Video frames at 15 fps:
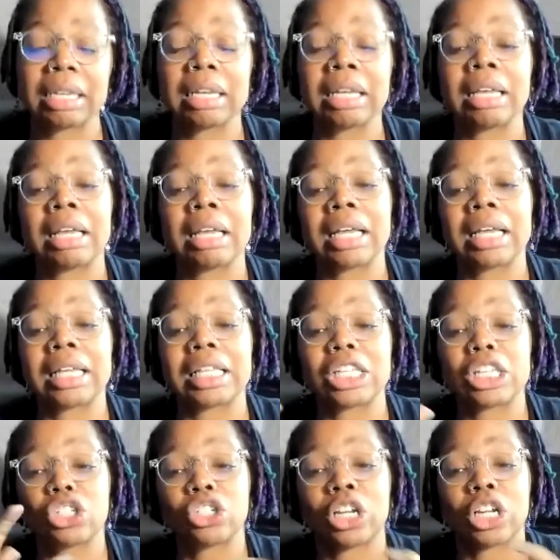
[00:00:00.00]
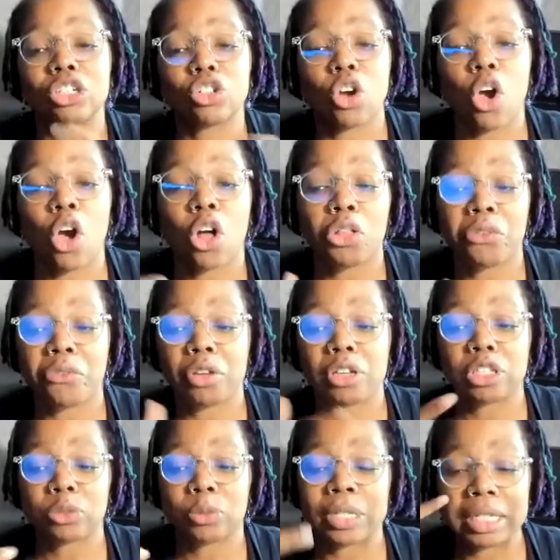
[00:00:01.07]
They're all working towards the
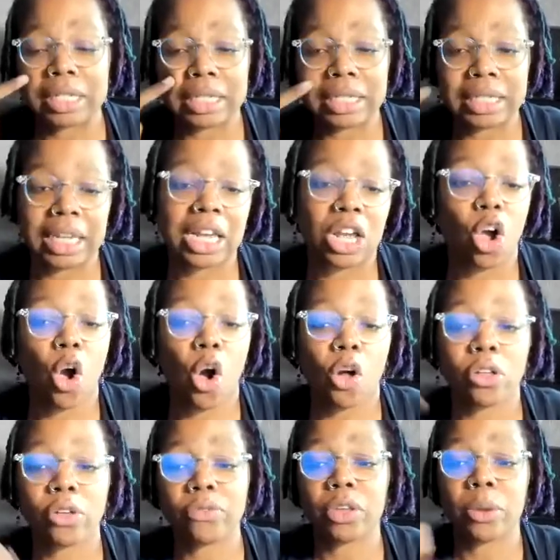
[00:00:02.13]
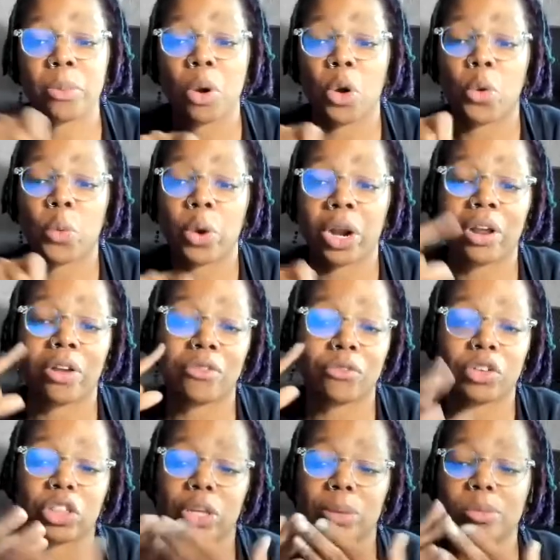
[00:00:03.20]
communities that we all want, where
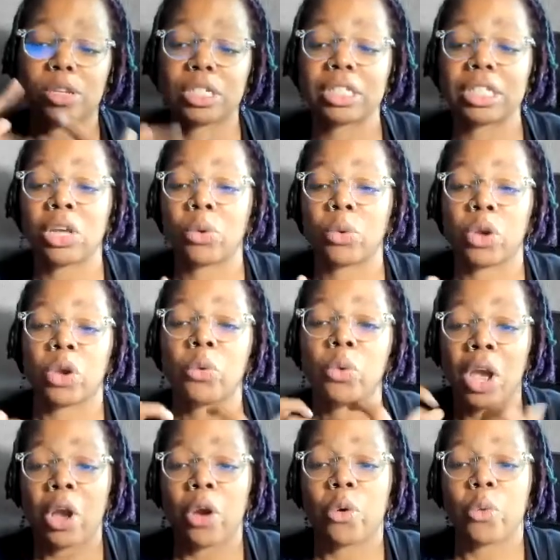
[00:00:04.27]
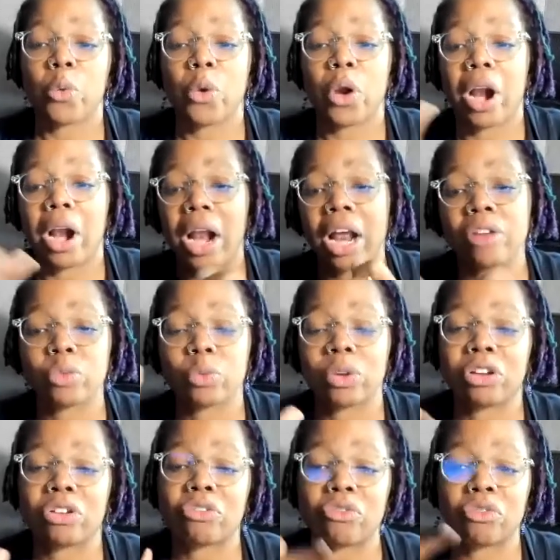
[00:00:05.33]
everyone feels like they have a seat at the table
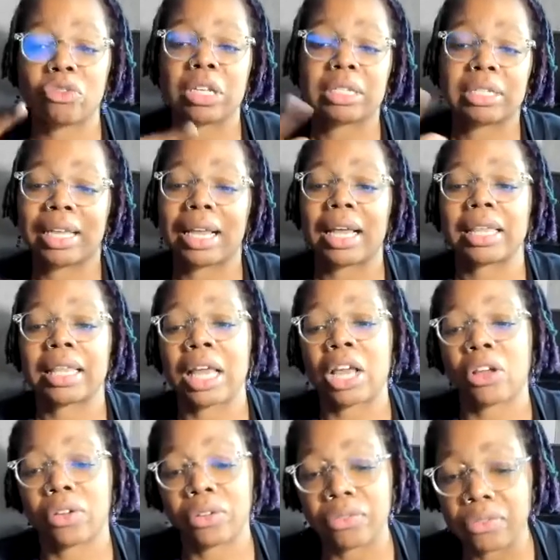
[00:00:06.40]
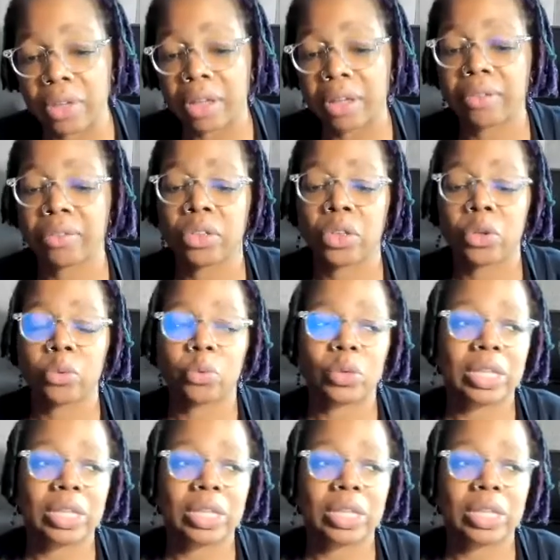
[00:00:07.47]
with dignity, with safety.